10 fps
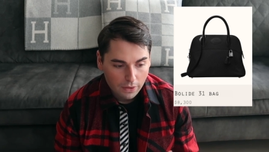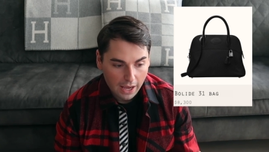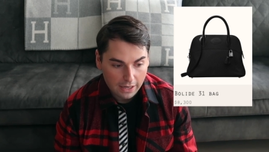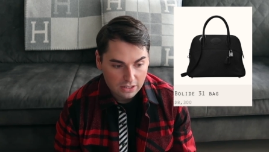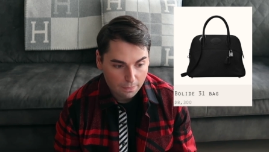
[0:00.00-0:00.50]

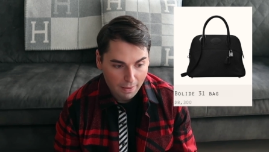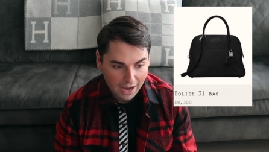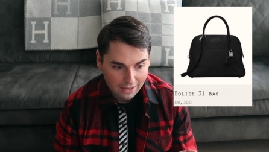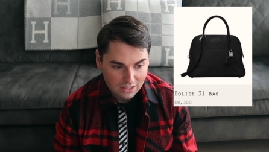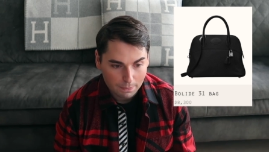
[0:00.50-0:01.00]
And it's a
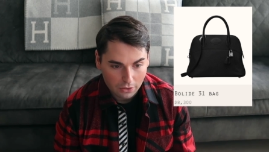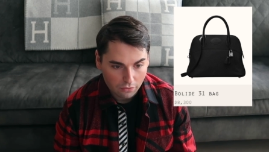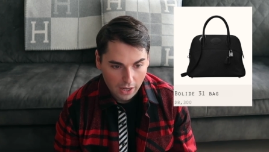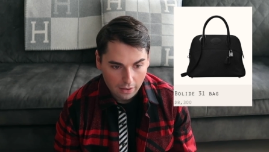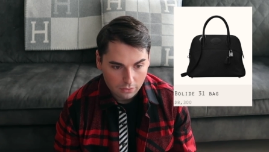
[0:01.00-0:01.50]
bag that's been
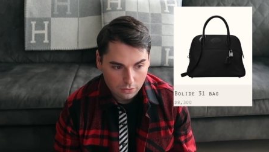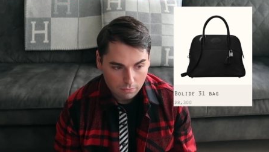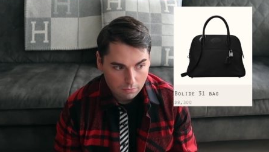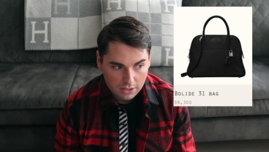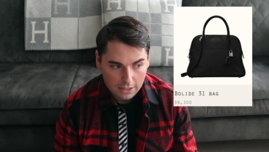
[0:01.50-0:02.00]
around
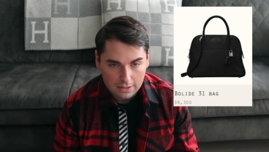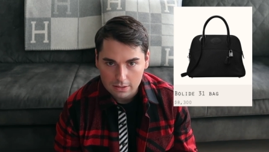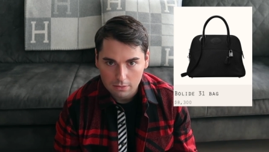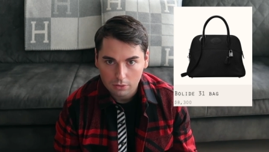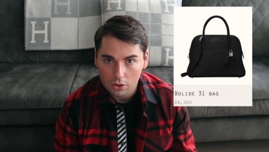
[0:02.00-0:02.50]

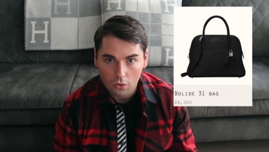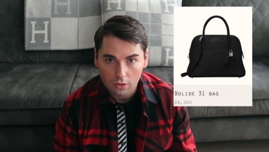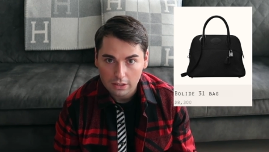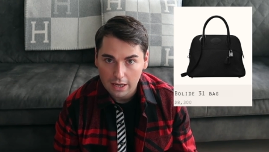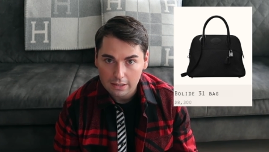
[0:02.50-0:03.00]
since the
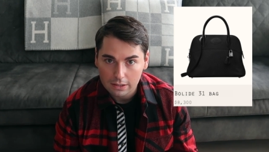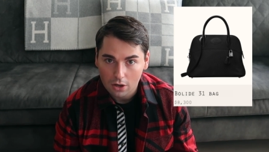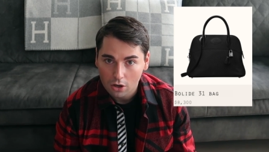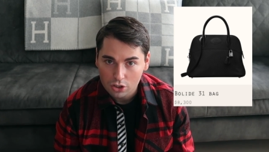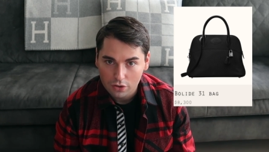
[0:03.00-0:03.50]
early
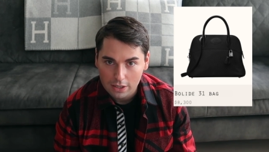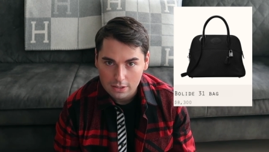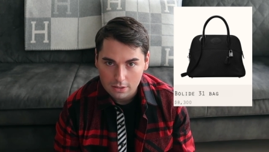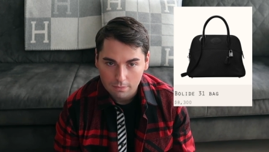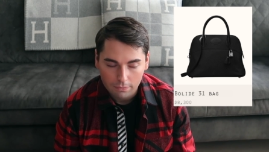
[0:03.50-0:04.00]

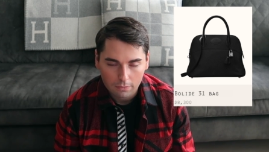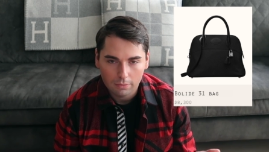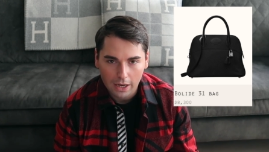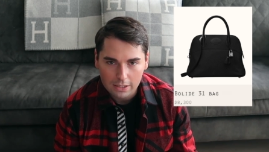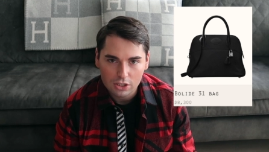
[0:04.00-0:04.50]
1900s,
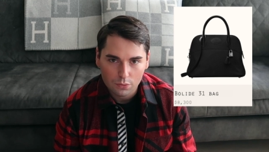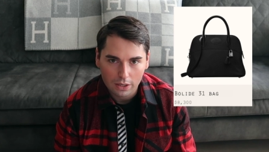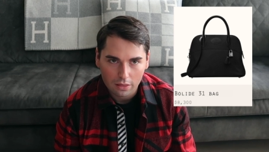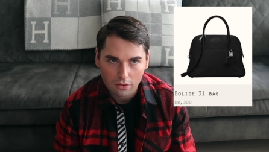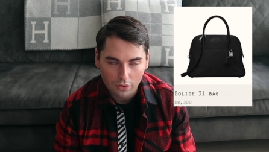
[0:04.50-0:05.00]

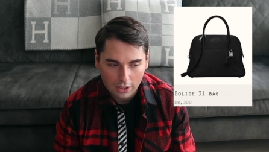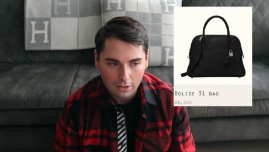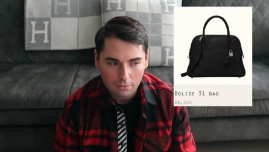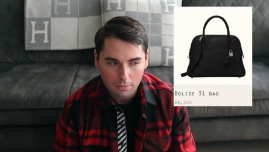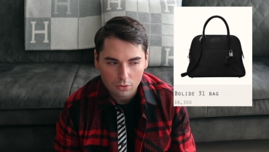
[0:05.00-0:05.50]

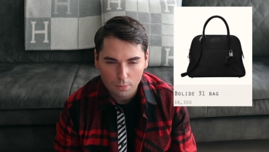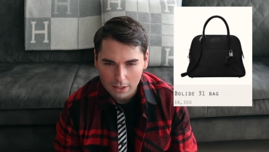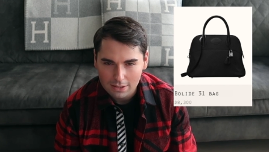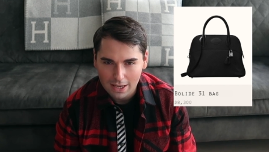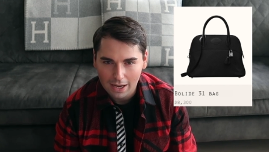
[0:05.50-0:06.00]
1923 to be
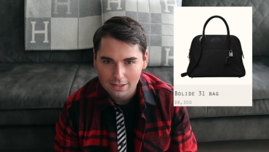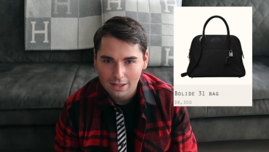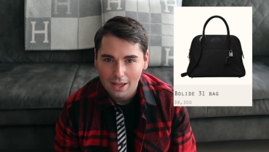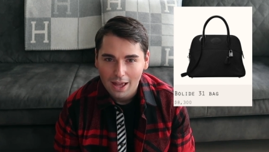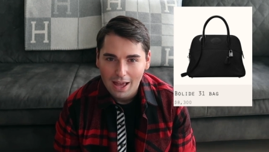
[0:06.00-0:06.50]
exact.
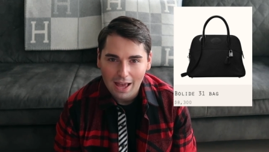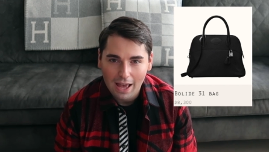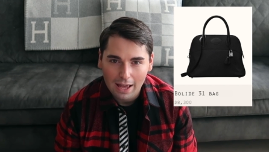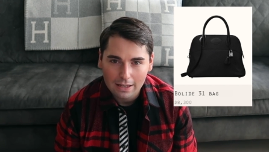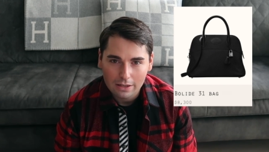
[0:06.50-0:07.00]

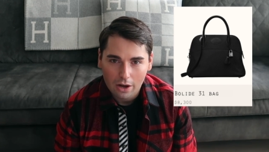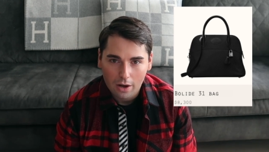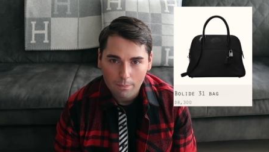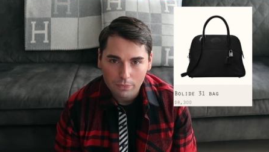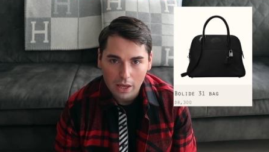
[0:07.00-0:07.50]
And
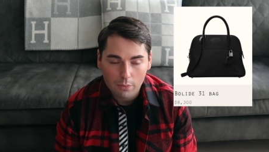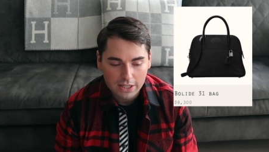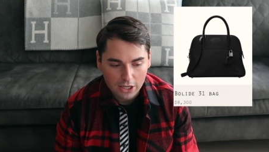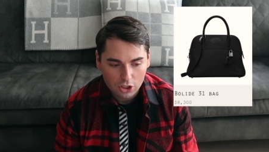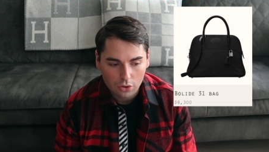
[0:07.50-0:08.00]
it was
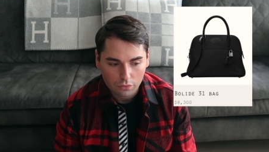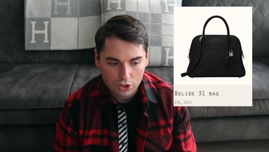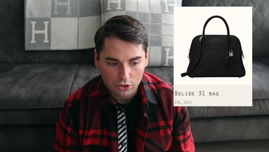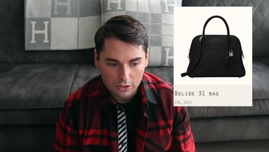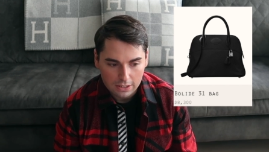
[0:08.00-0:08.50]
actually
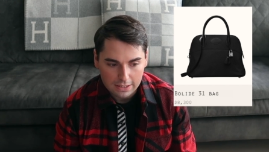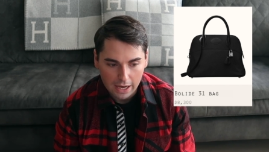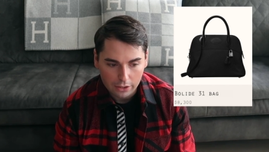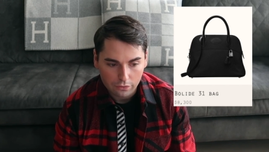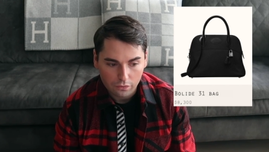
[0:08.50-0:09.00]
originally
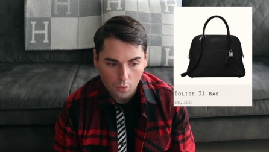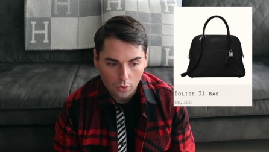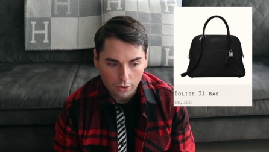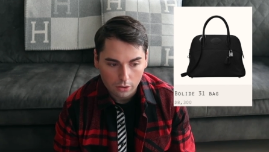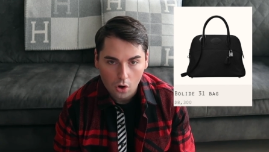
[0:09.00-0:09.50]
designed
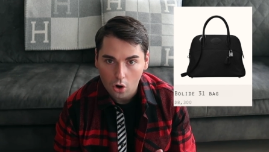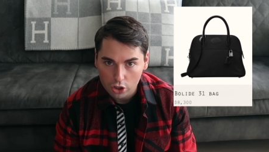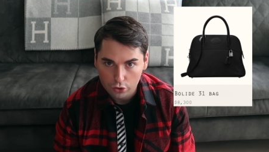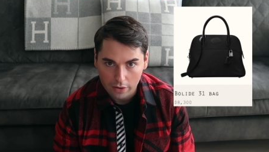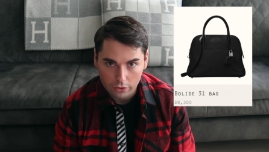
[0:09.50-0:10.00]
for car
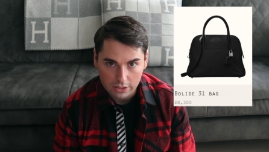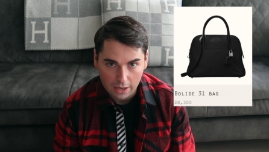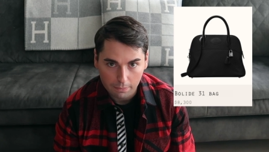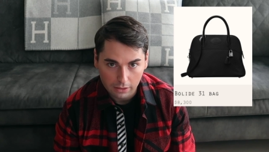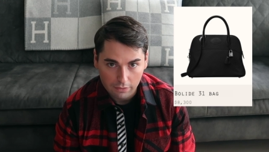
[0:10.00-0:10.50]
drivers, I
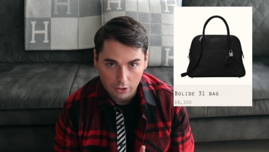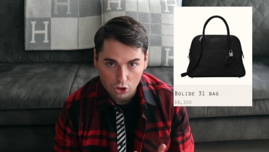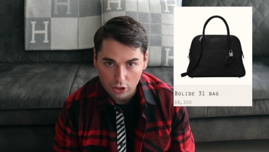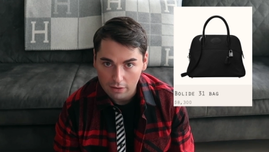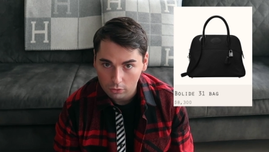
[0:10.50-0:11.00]
believe, and
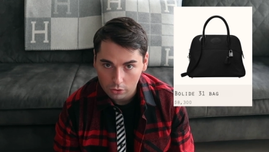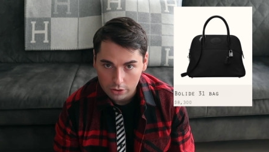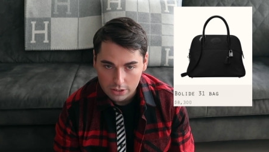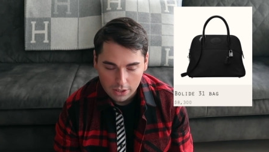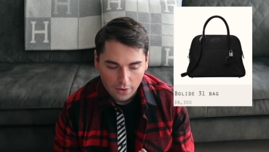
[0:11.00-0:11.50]

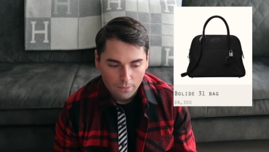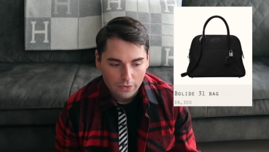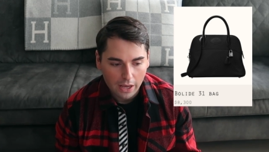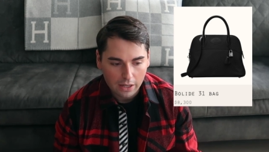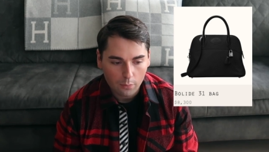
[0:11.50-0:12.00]
travelers.
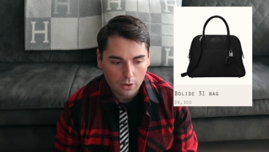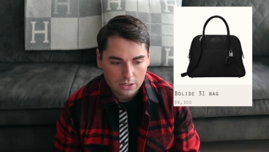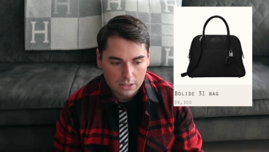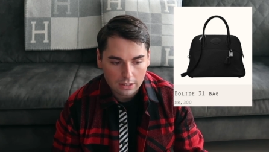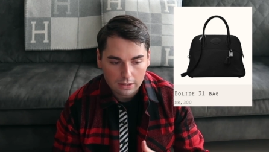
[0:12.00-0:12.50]
And it
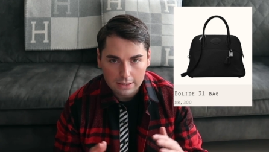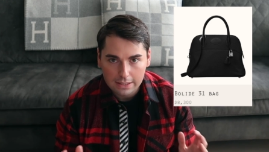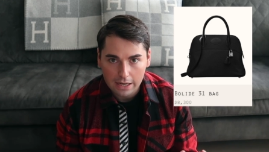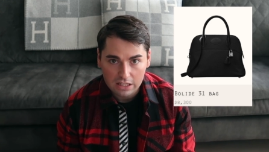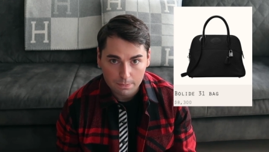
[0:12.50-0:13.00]
was
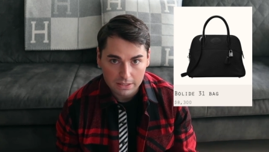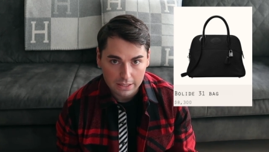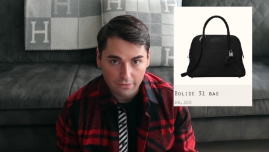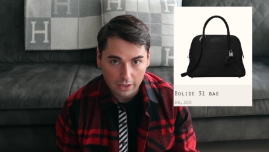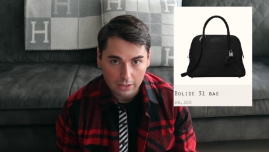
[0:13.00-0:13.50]
designed
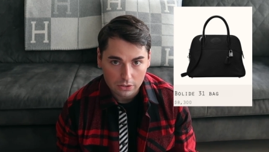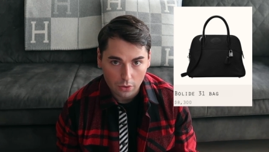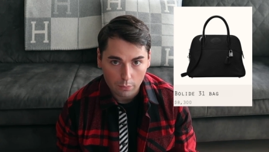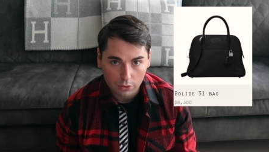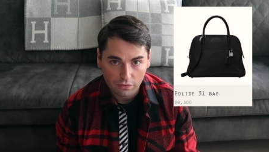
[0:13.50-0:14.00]
specifically so
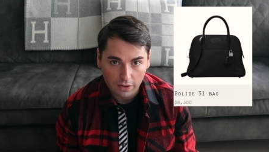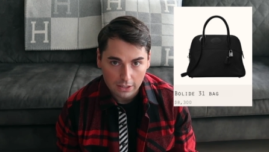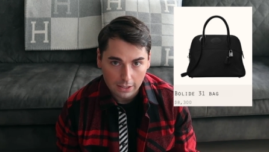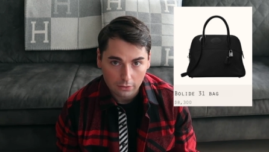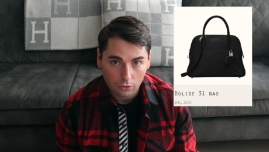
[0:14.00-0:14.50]
it would fit
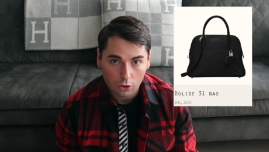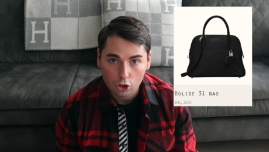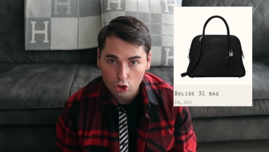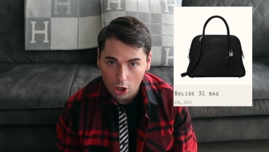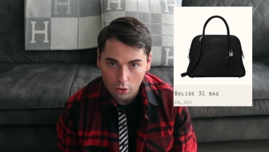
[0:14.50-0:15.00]
into the
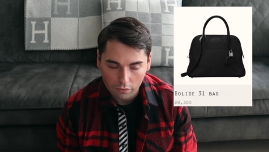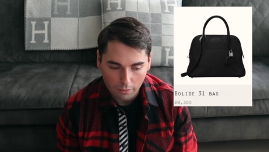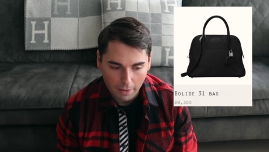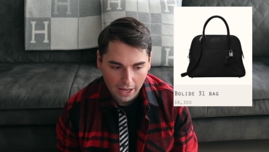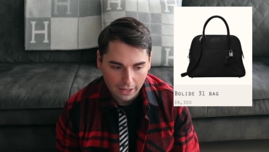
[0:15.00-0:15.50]
trunk of a
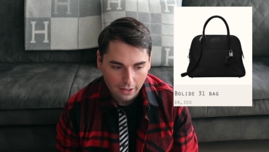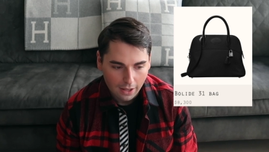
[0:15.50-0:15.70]
bag.